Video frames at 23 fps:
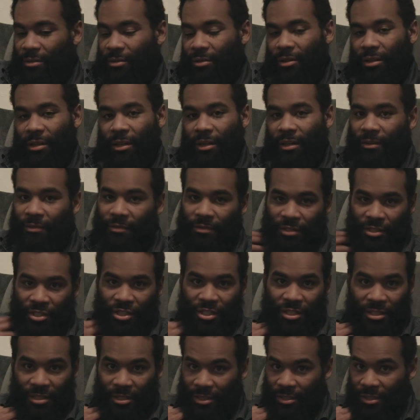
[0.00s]
All they have is
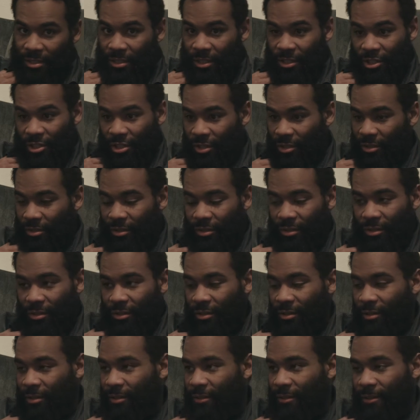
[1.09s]
Jesus and each other.
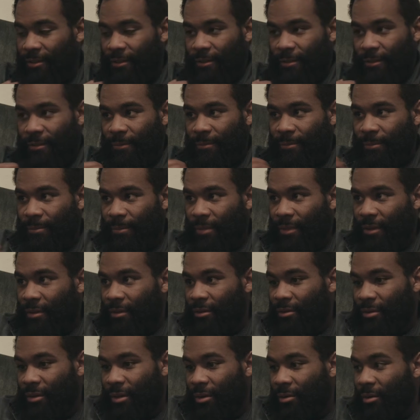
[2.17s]

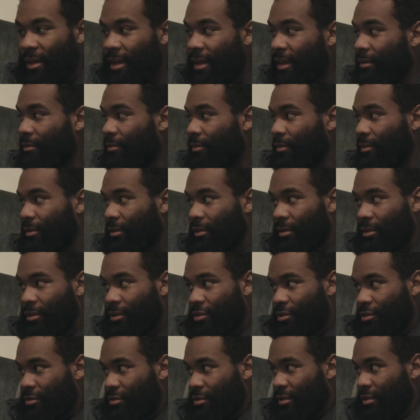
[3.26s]
You know, they don't have all the
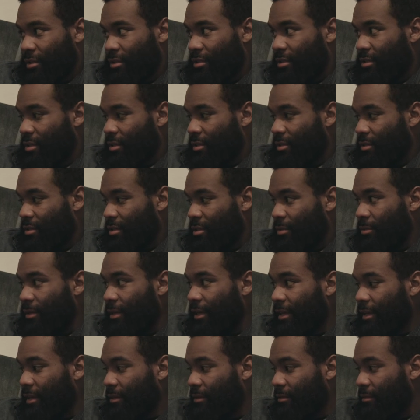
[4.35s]
luxurious things that
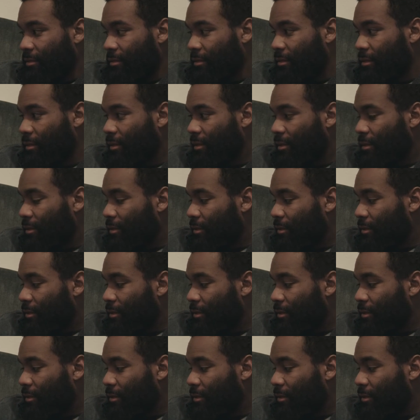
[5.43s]
we have.